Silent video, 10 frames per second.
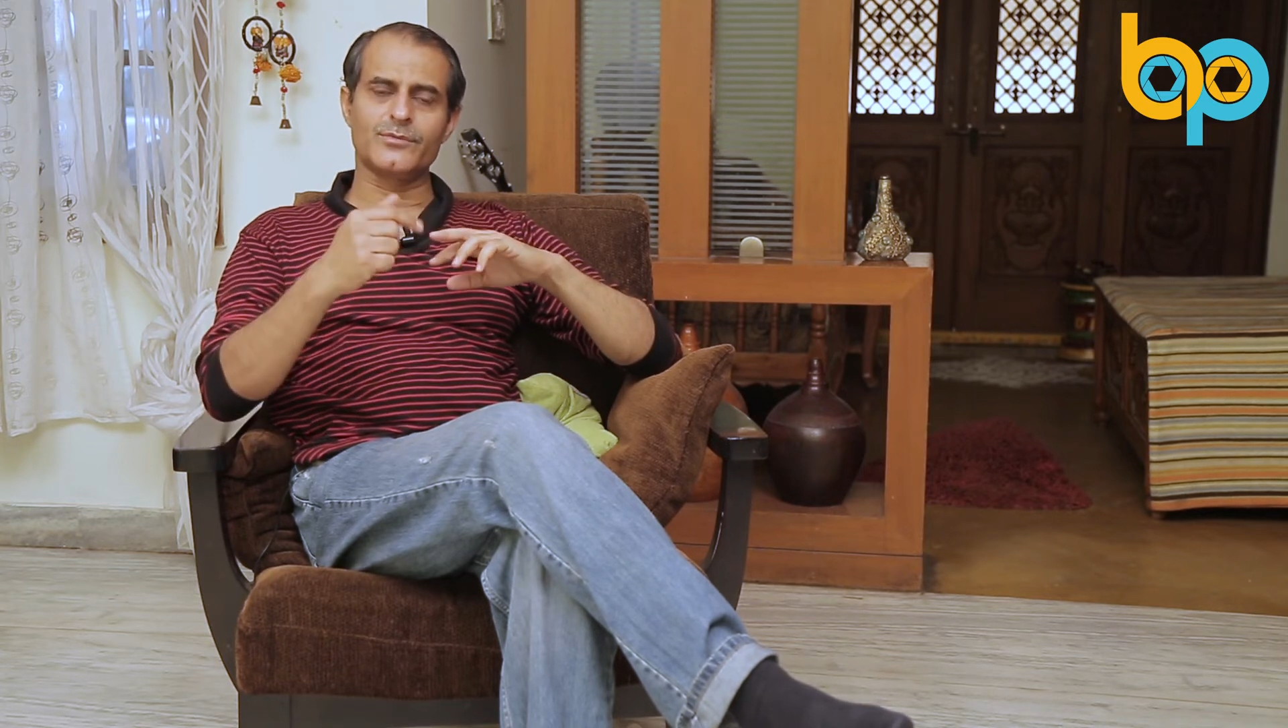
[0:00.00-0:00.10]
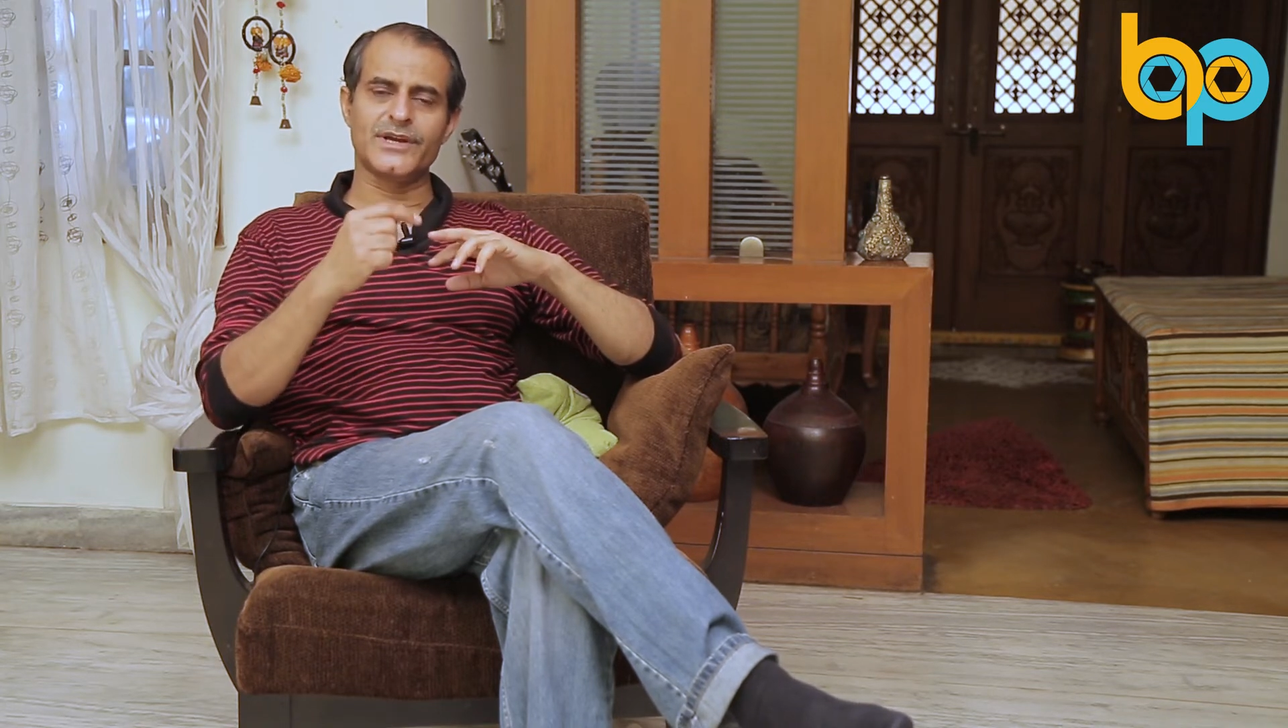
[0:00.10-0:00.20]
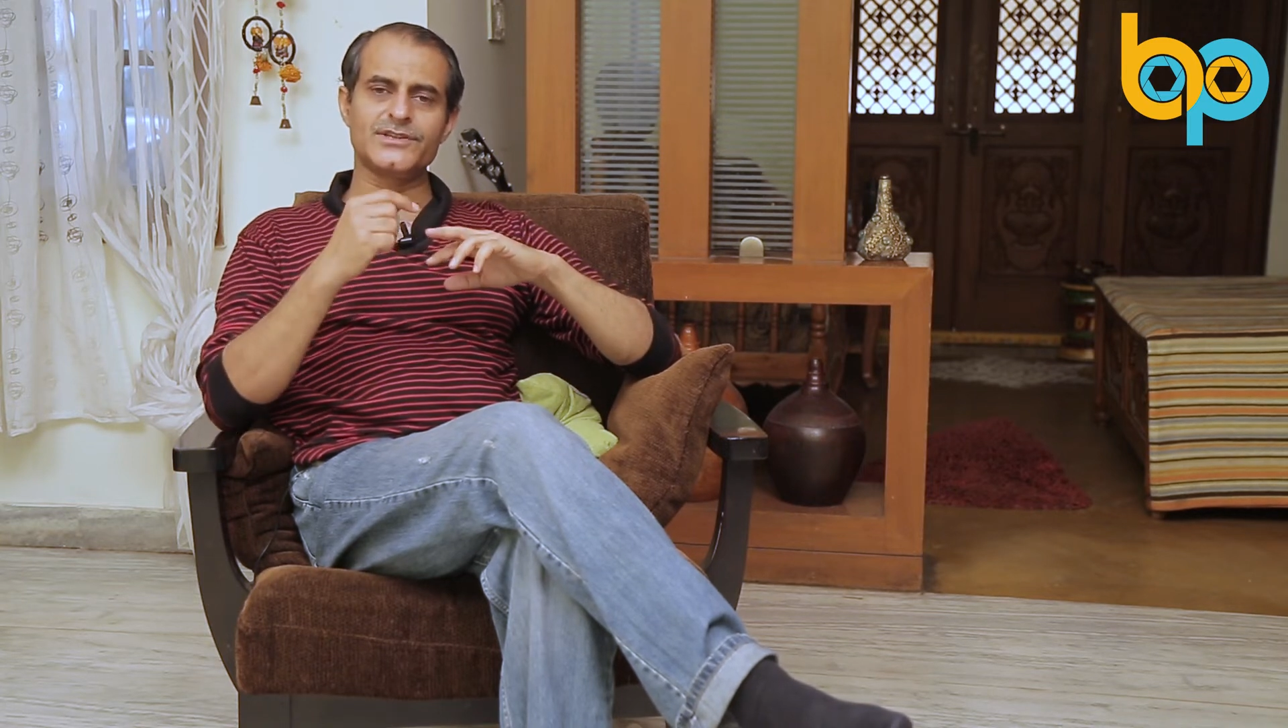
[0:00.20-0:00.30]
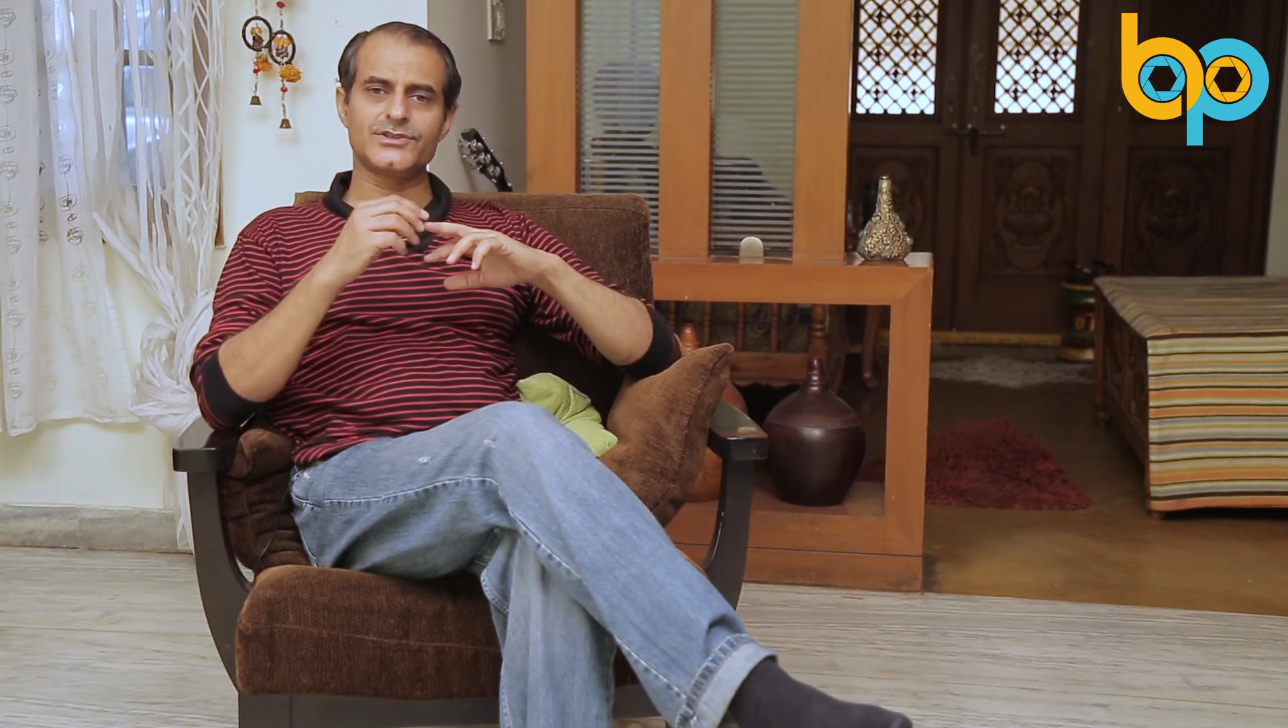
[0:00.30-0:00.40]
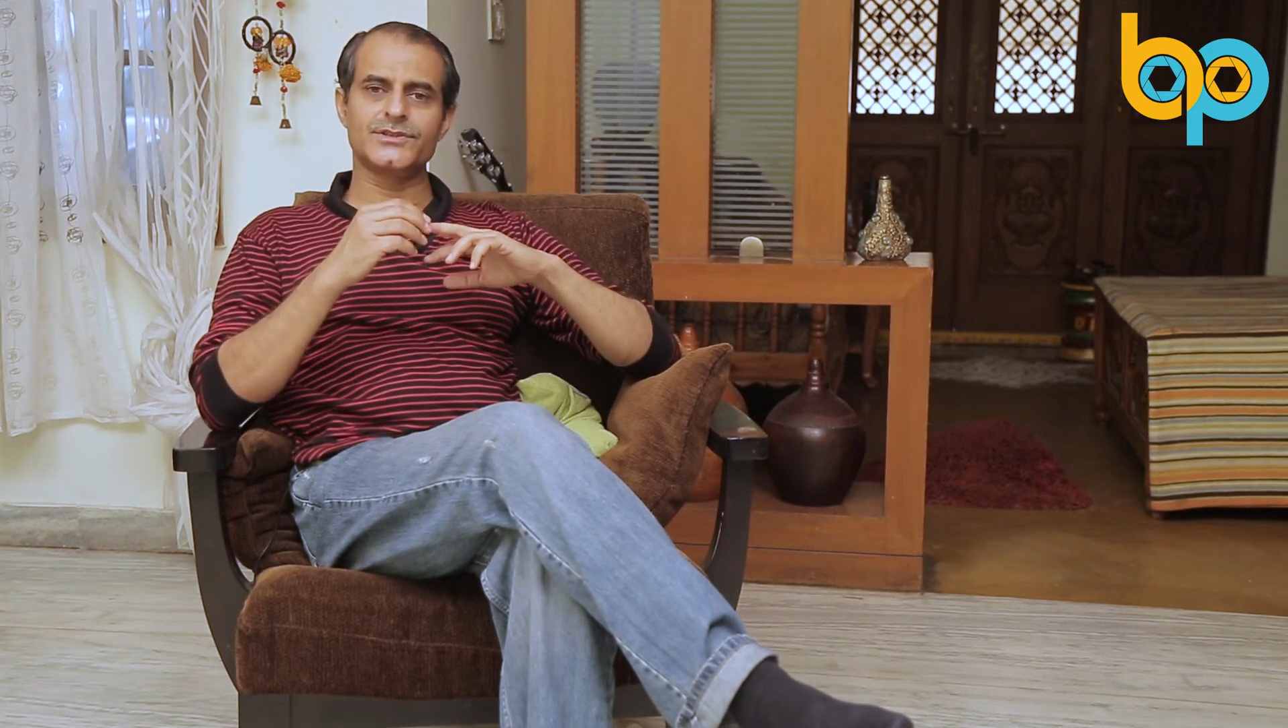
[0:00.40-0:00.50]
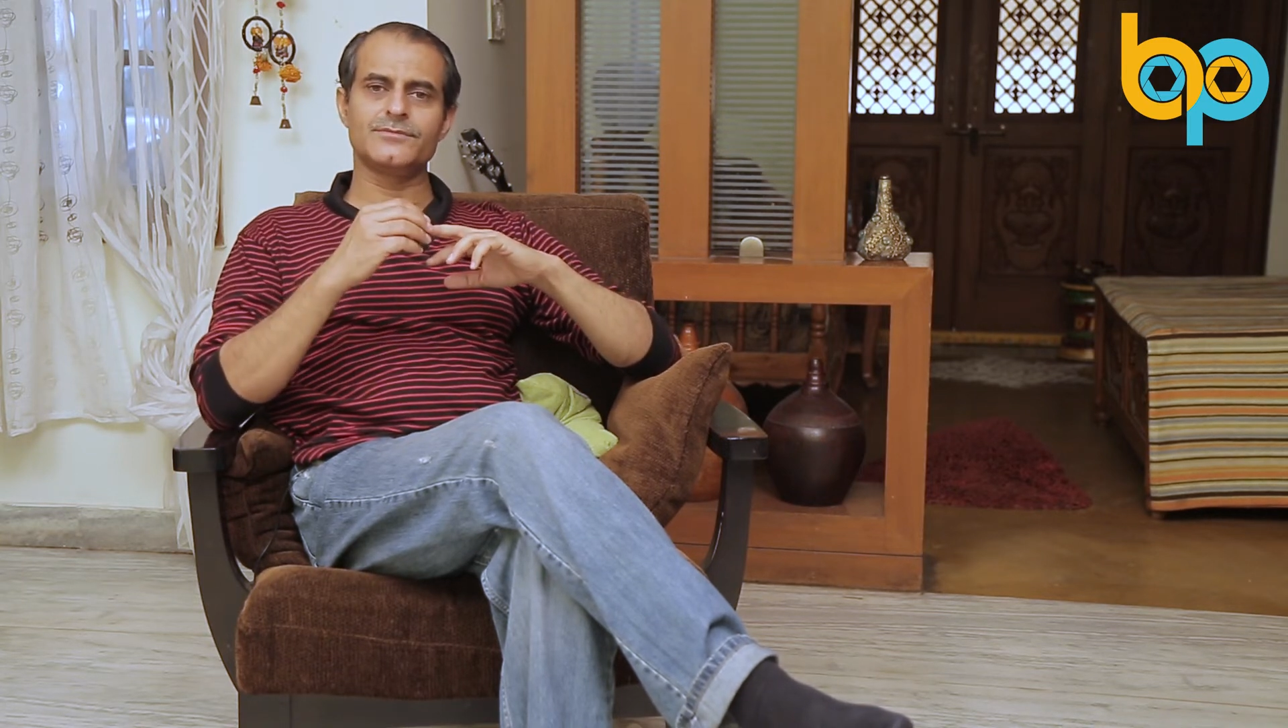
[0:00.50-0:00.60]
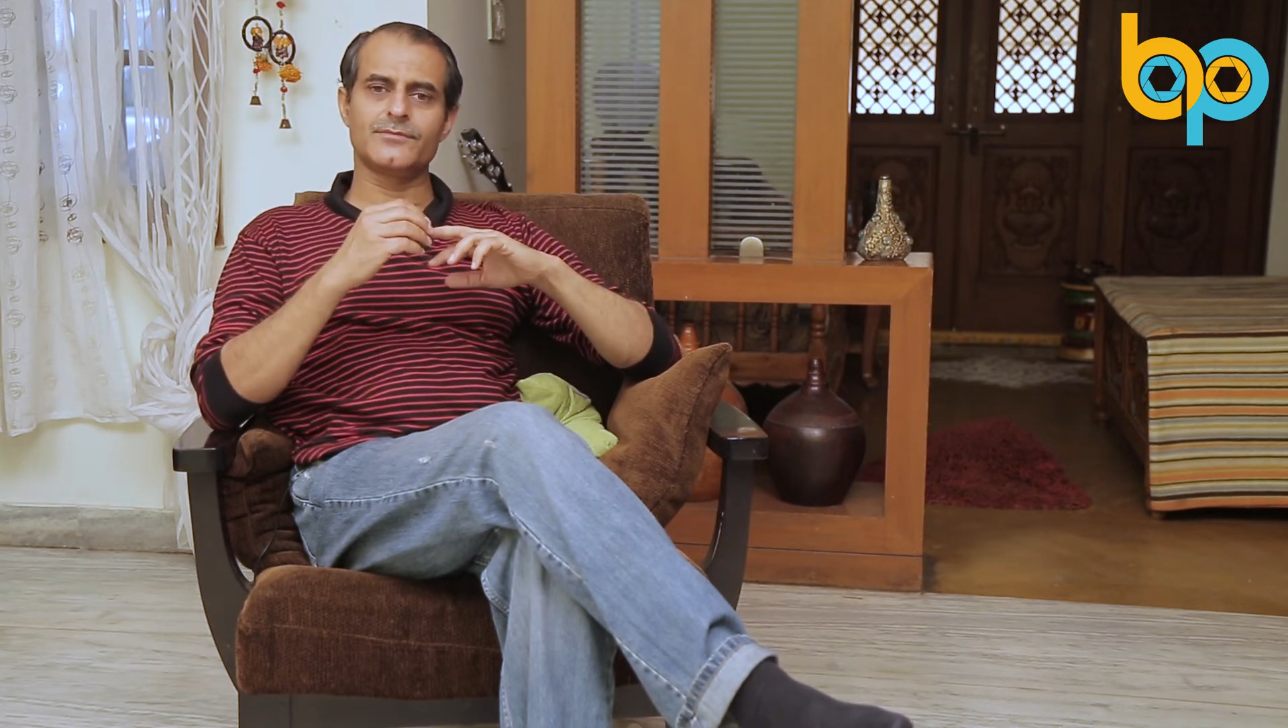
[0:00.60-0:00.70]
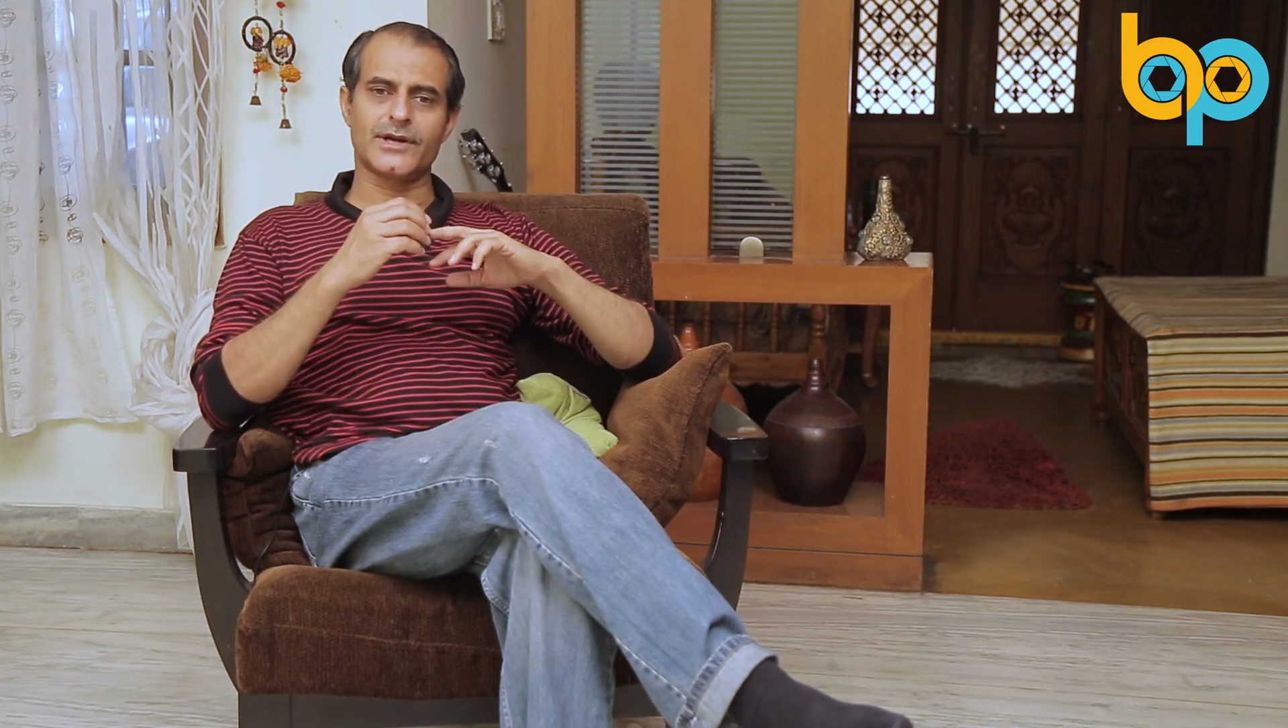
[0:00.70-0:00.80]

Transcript: mention,